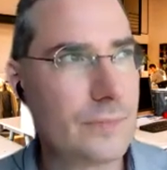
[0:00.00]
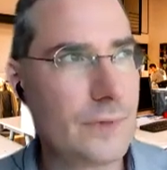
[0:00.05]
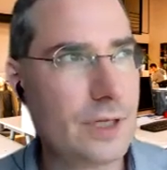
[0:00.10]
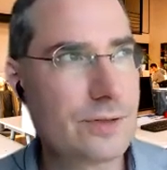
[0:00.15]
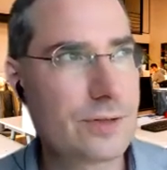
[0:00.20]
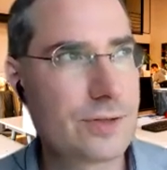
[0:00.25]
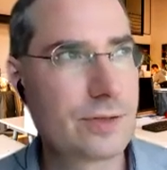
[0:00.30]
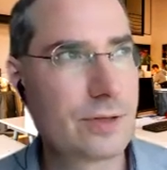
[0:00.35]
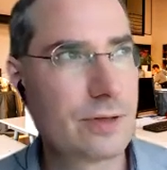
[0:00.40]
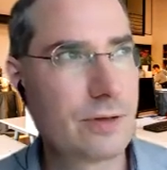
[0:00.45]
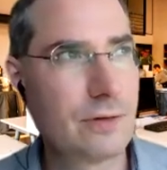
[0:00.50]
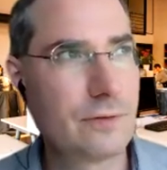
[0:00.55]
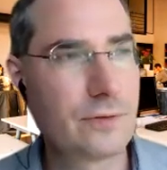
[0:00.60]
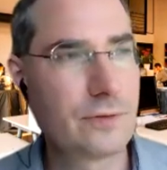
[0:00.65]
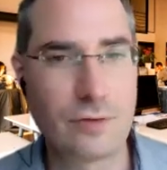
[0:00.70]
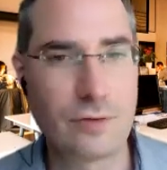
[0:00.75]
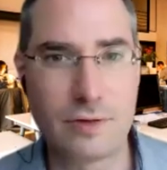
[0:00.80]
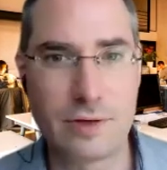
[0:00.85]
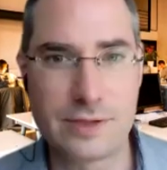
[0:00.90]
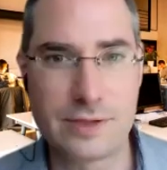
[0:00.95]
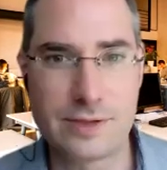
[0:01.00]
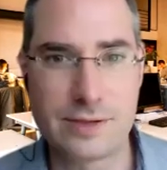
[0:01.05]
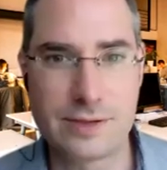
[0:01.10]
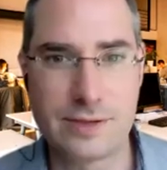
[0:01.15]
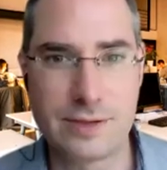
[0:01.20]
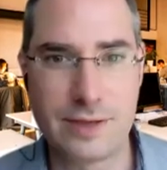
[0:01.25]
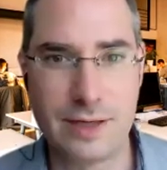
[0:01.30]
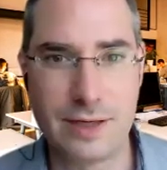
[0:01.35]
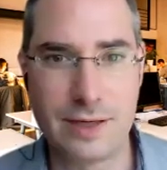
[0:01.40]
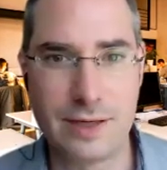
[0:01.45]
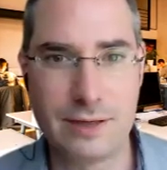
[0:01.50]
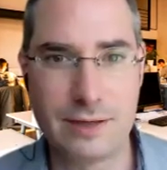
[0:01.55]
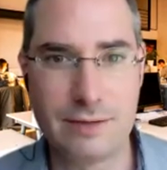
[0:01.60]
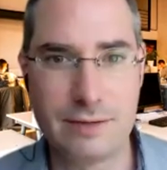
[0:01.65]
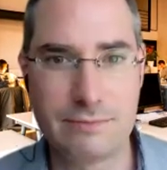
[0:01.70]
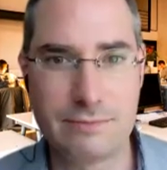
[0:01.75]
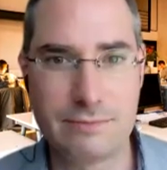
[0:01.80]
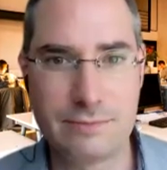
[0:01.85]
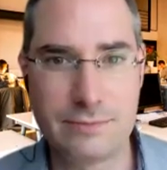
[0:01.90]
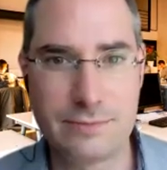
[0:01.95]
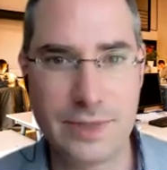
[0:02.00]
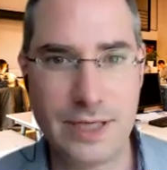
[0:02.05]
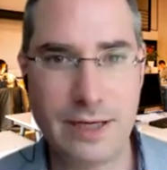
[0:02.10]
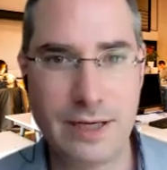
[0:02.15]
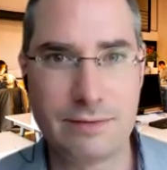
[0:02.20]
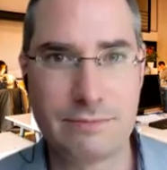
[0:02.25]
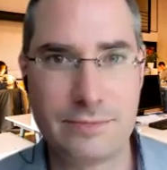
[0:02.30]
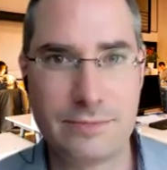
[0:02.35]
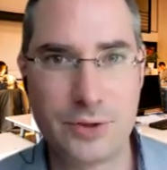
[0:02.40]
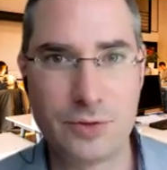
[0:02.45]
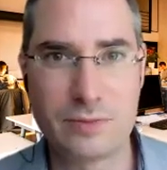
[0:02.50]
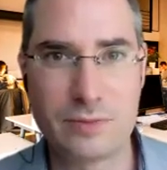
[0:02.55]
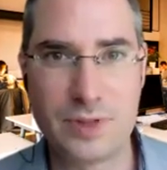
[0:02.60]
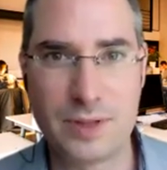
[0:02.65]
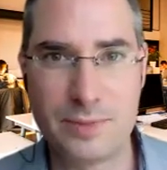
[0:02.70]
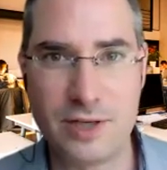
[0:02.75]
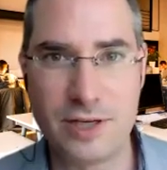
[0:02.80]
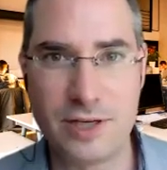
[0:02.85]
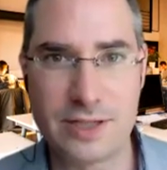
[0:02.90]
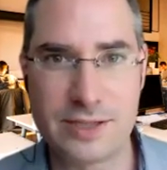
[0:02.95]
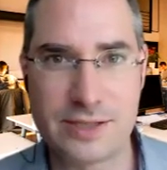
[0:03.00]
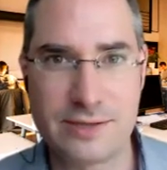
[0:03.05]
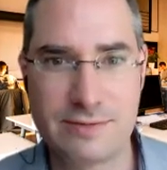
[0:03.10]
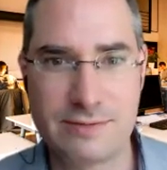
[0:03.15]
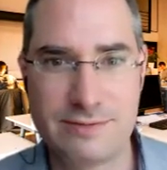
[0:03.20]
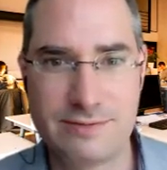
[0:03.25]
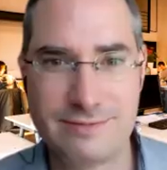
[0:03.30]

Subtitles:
So of course, yeah, you were my boss.